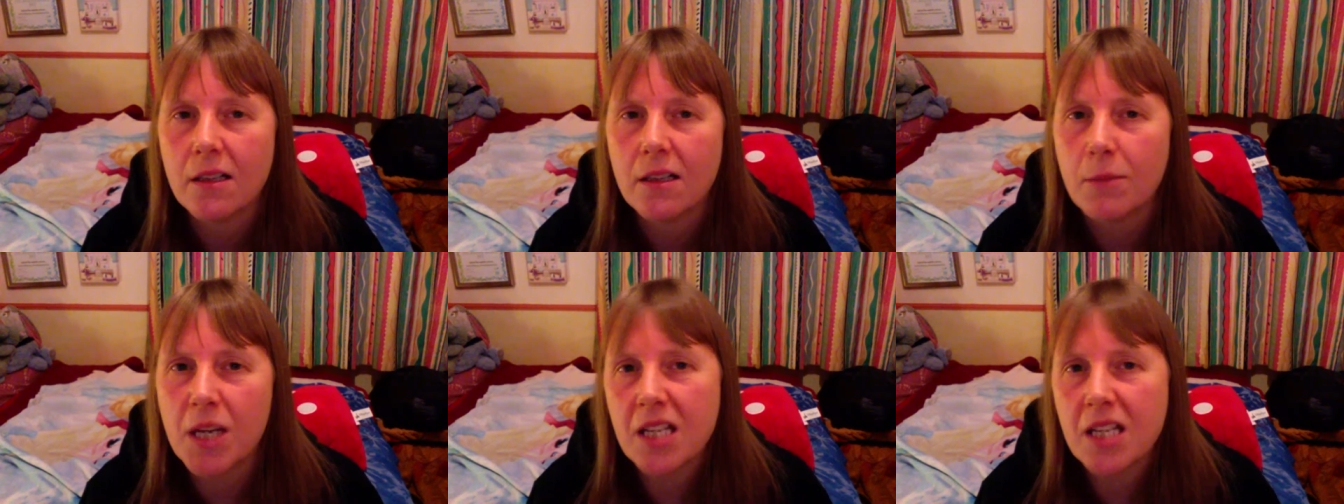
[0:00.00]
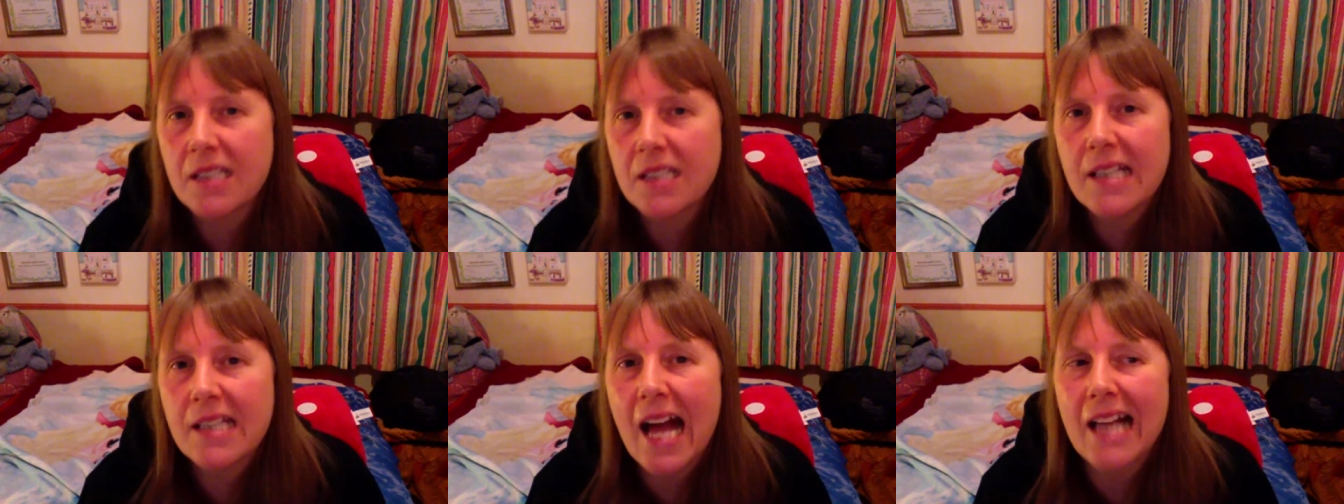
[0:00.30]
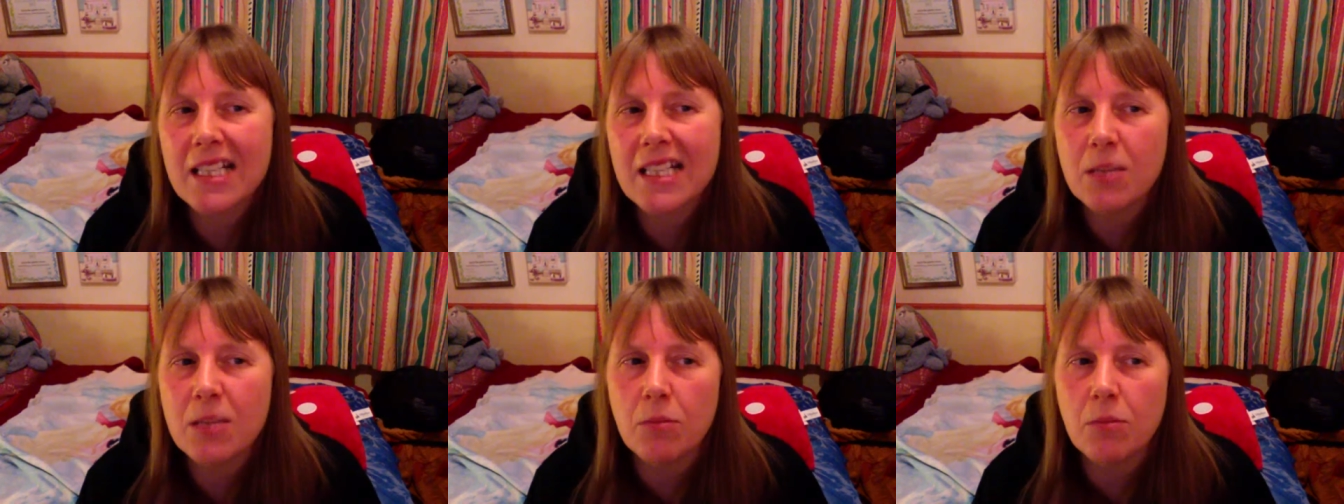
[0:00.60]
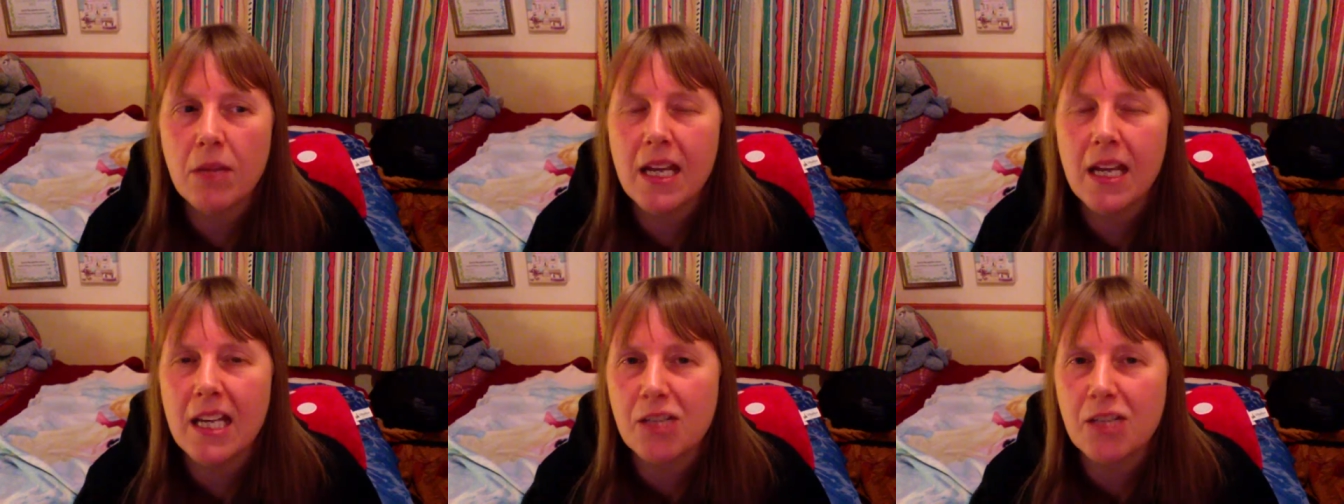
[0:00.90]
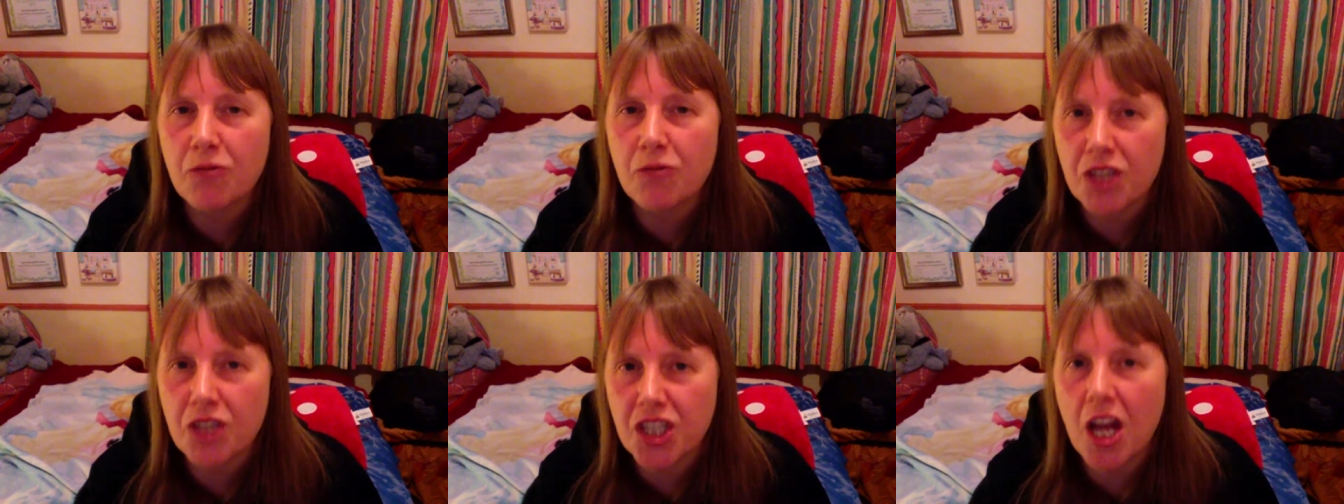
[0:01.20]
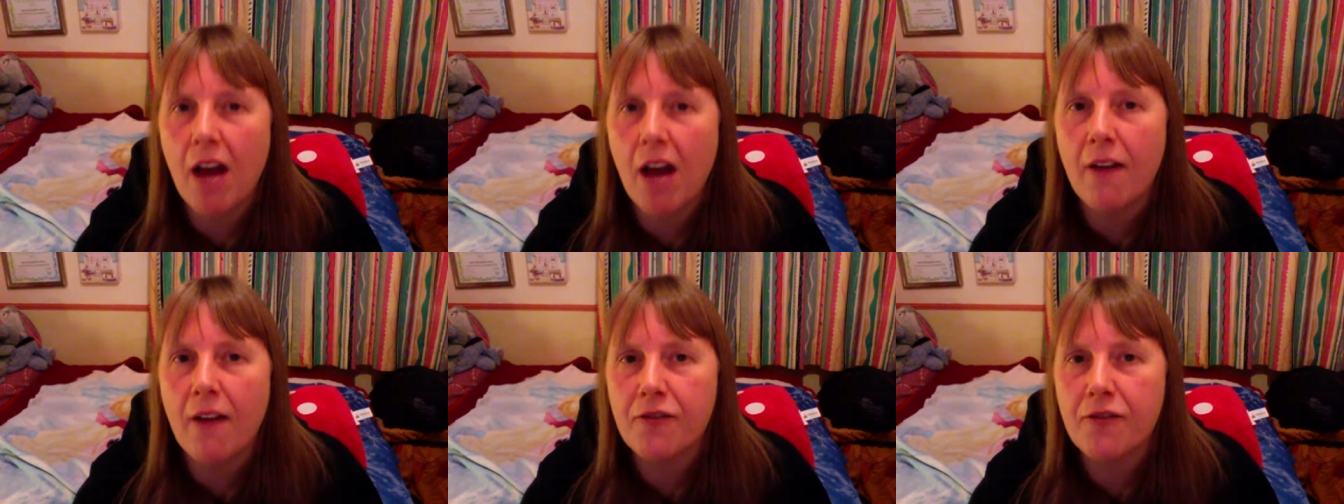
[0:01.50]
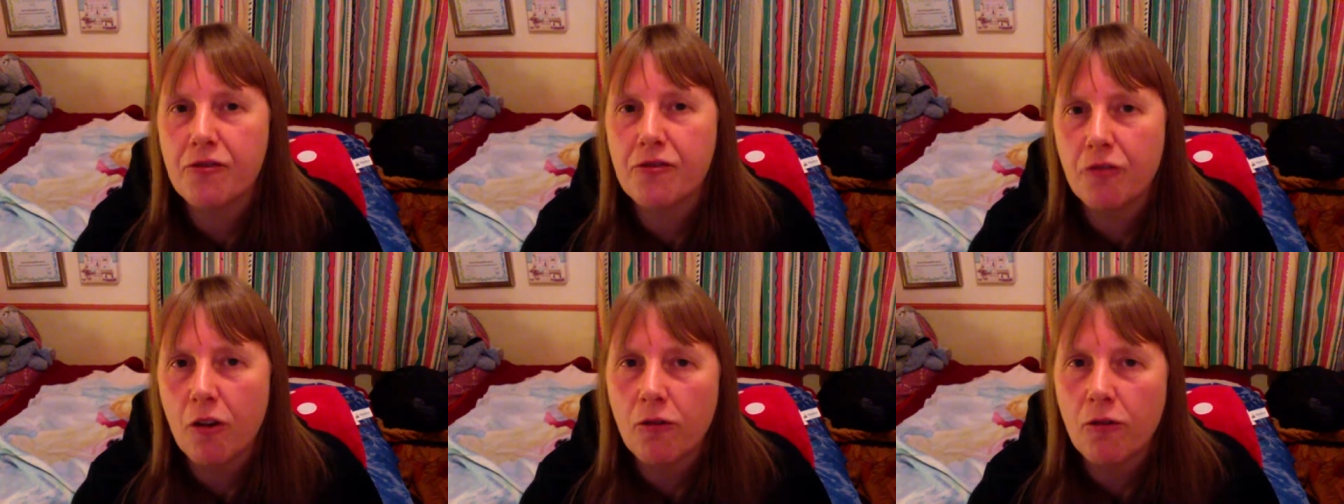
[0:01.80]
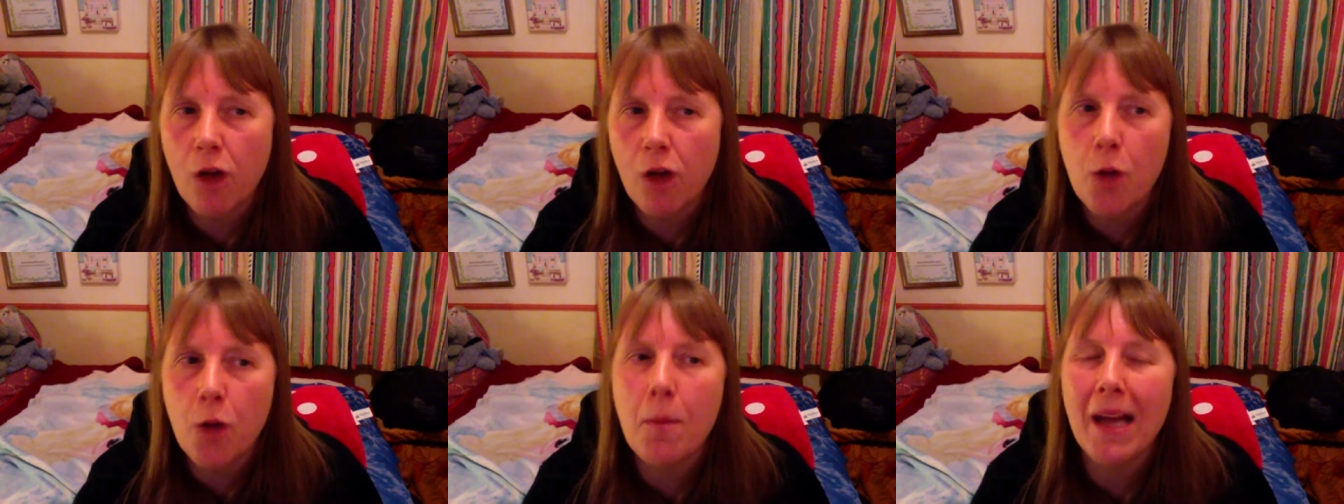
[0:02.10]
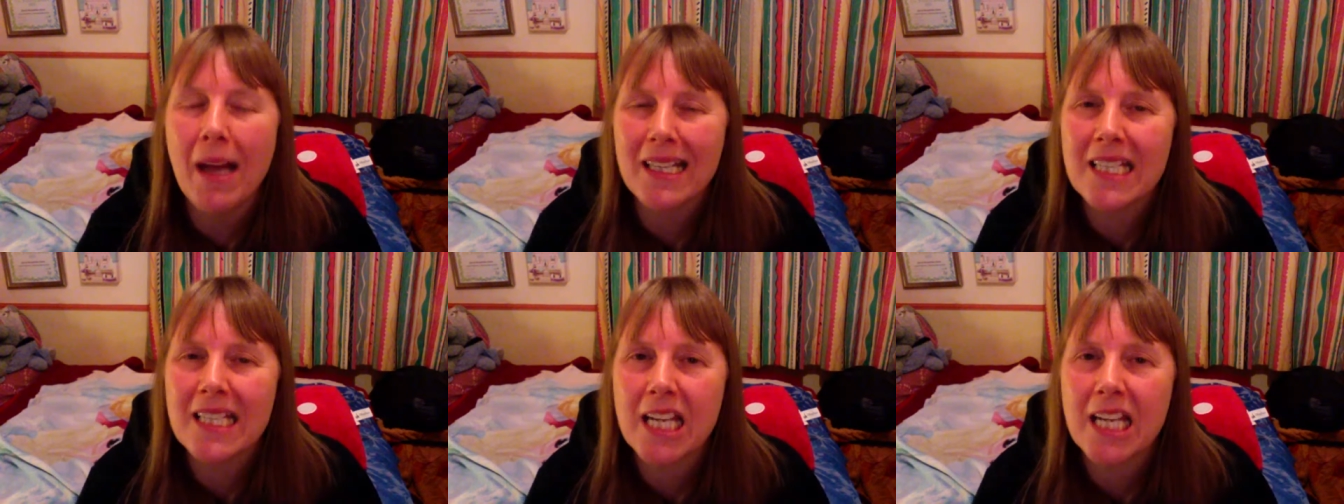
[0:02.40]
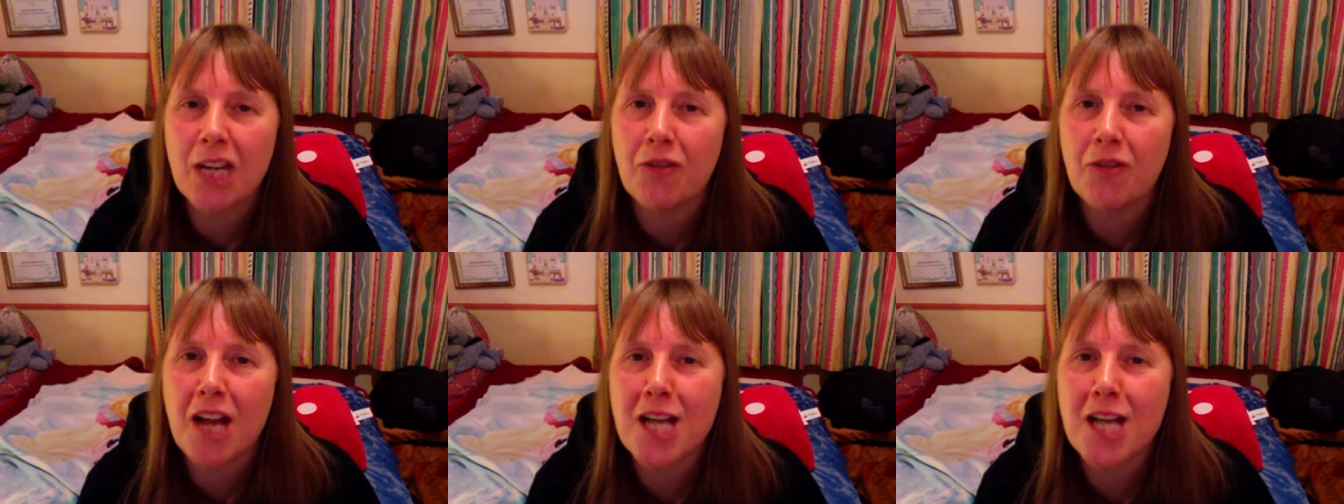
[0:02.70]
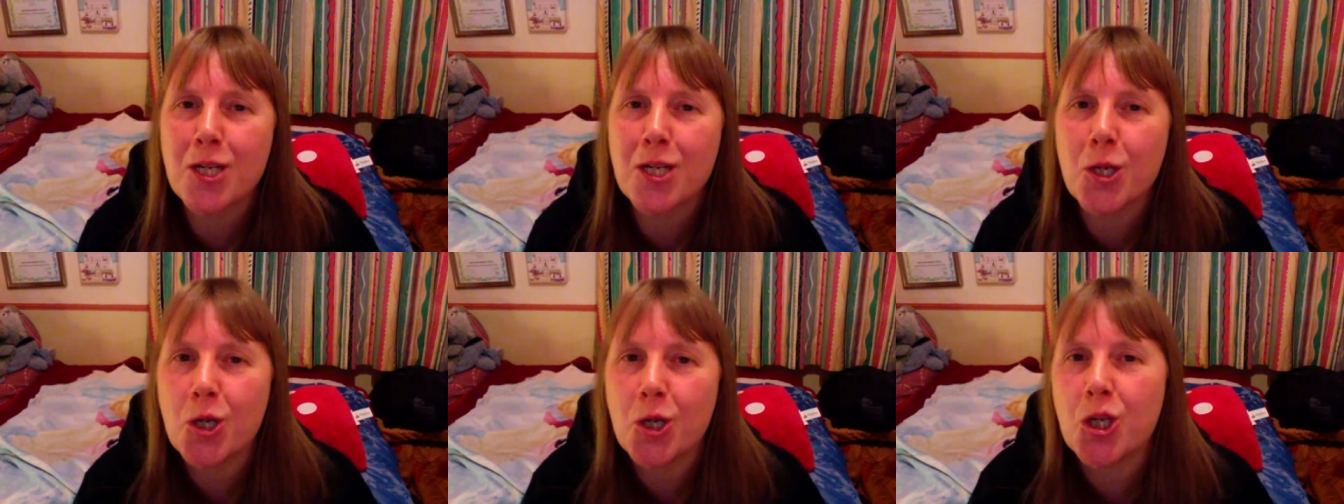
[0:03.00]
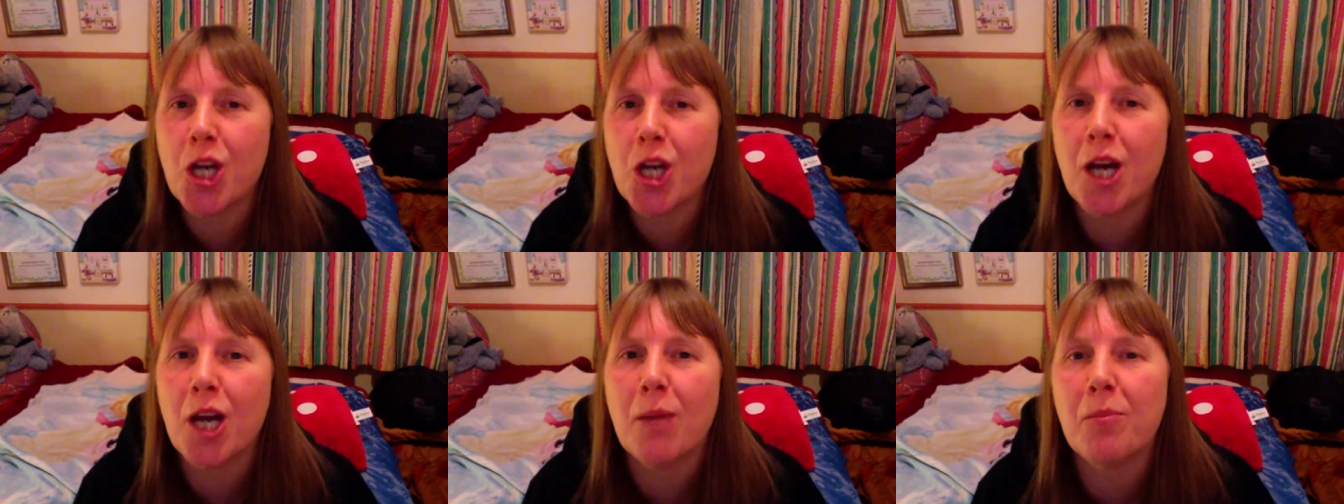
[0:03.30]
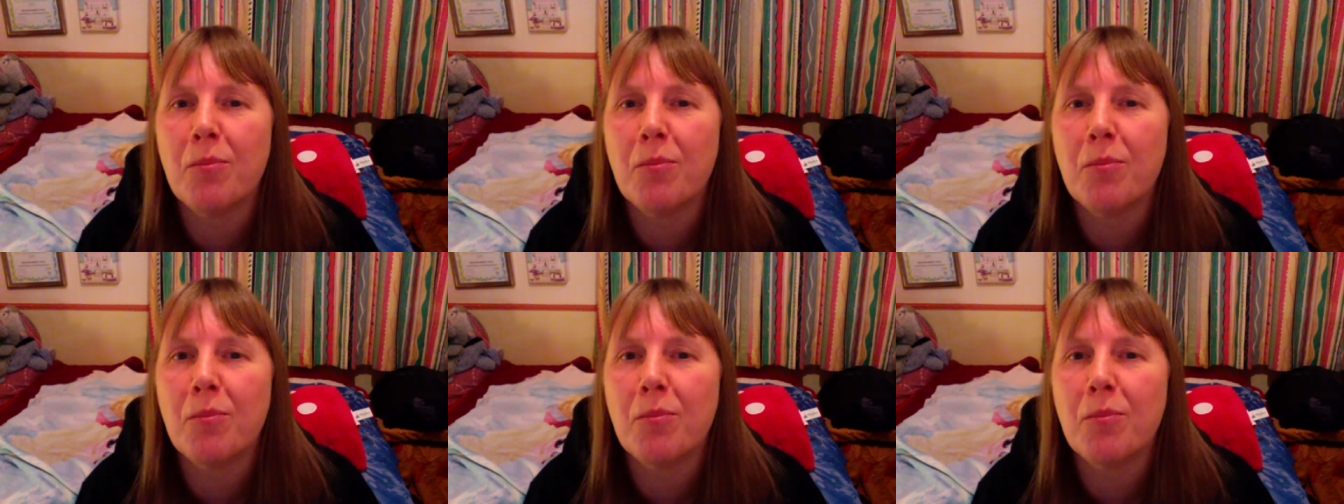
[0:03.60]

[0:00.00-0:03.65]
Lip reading: Because that, to me, is reserved for a romantic relationship.